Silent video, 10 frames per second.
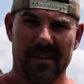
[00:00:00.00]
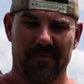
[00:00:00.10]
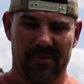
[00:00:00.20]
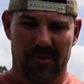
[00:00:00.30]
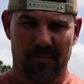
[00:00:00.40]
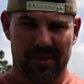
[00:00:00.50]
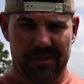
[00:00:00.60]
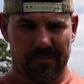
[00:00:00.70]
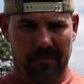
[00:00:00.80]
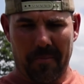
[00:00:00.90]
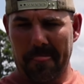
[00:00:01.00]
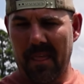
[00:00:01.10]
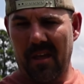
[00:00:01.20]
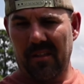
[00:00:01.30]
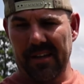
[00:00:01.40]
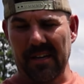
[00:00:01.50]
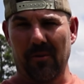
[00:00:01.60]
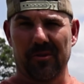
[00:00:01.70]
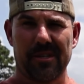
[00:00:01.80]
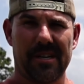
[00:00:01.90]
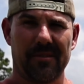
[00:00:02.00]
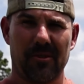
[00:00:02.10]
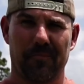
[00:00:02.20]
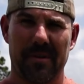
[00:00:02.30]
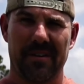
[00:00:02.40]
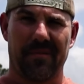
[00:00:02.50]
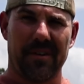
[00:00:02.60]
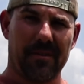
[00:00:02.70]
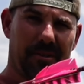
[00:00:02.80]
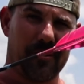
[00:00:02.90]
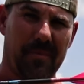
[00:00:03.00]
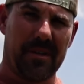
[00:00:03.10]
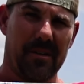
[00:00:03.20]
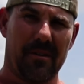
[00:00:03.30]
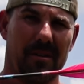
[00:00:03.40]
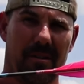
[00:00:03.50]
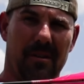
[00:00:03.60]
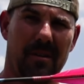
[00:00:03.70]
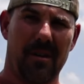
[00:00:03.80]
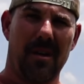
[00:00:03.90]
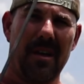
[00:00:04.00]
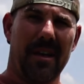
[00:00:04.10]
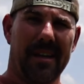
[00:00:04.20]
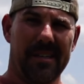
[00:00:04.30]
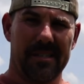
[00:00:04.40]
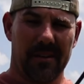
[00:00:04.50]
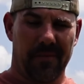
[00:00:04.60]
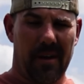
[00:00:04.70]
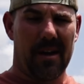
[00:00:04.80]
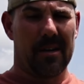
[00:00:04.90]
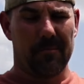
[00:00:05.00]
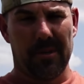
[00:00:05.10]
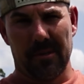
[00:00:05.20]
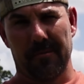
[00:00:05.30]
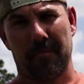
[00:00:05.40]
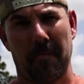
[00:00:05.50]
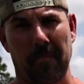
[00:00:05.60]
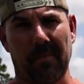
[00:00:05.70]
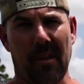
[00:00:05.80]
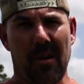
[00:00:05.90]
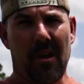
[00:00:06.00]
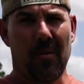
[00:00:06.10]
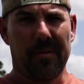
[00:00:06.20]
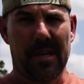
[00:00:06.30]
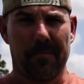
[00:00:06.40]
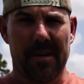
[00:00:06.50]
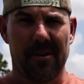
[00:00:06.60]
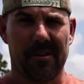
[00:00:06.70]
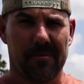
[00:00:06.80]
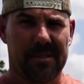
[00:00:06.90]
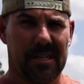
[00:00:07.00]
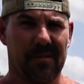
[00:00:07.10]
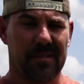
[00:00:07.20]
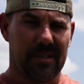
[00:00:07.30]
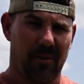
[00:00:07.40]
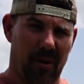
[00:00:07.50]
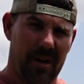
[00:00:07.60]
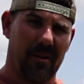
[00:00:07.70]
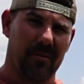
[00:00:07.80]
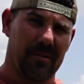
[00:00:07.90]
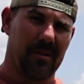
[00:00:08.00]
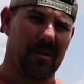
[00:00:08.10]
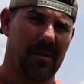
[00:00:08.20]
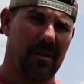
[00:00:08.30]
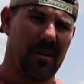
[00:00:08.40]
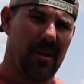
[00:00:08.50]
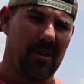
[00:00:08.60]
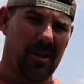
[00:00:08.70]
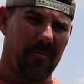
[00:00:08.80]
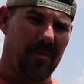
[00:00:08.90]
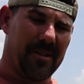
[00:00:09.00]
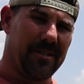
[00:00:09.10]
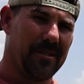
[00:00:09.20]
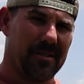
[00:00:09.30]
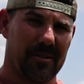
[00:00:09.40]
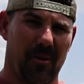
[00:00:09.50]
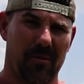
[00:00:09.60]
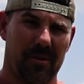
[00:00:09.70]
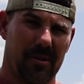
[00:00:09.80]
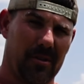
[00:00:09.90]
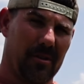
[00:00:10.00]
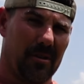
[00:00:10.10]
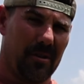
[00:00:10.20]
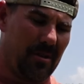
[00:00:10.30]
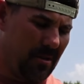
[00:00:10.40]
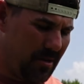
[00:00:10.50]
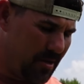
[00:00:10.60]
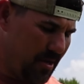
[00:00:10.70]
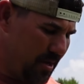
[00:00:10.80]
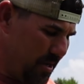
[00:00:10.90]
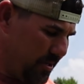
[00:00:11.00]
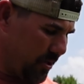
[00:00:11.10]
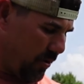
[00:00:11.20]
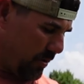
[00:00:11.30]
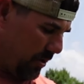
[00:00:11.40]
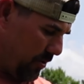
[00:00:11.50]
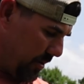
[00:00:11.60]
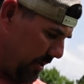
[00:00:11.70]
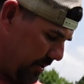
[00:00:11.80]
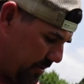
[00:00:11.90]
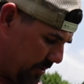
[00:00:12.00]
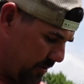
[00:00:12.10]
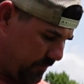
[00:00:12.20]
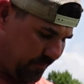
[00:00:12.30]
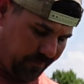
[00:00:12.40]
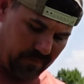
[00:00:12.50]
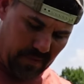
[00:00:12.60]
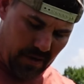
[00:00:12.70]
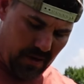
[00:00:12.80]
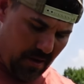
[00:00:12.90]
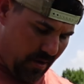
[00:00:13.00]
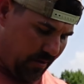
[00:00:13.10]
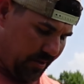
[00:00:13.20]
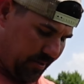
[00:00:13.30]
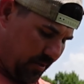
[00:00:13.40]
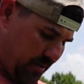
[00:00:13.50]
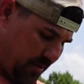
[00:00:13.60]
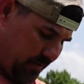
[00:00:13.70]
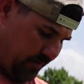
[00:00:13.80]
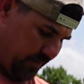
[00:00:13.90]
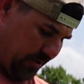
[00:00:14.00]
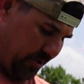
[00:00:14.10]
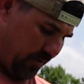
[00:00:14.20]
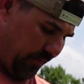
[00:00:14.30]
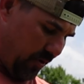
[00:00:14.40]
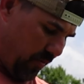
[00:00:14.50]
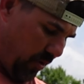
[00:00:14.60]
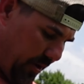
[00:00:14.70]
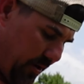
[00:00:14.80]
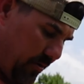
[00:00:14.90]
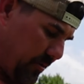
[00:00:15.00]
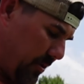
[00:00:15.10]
it for some reason. Like I was saying, those peak feathers should be easy to find, but when they bury themselves in the ground a couple inches, it's hard to locate. So let's shoot a few more arrows